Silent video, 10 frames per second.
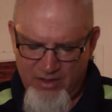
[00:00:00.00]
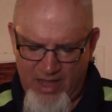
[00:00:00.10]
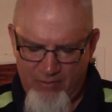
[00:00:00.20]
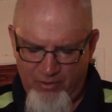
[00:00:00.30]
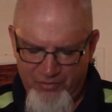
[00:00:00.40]

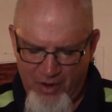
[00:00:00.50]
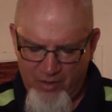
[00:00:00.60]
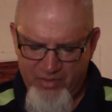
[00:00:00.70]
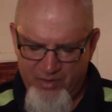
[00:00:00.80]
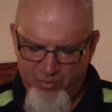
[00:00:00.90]
they will
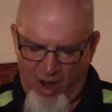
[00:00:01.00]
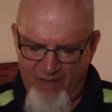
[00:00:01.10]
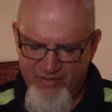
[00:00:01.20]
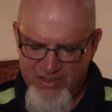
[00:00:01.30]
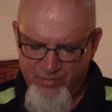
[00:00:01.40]
know that a
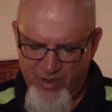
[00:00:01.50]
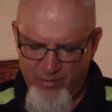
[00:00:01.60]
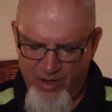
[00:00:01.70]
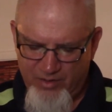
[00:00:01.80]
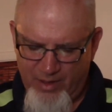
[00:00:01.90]
prophet has been
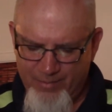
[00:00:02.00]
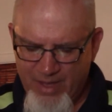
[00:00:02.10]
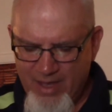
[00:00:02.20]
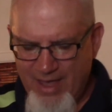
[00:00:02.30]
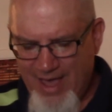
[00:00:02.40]
among them.
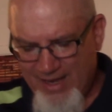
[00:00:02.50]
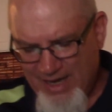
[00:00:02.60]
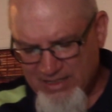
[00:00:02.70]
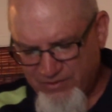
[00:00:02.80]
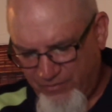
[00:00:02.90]
And
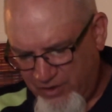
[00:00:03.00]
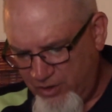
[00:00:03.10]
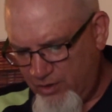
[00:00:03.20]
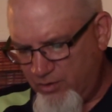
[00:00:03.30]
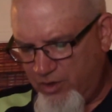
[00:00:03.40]
as for
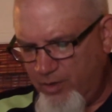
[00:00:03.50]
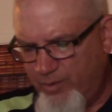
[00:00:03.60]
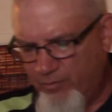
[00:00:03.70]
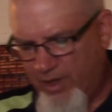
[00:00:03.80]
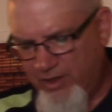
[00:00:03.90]
you,
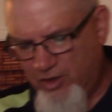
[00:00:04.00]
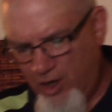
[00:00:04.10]
human one,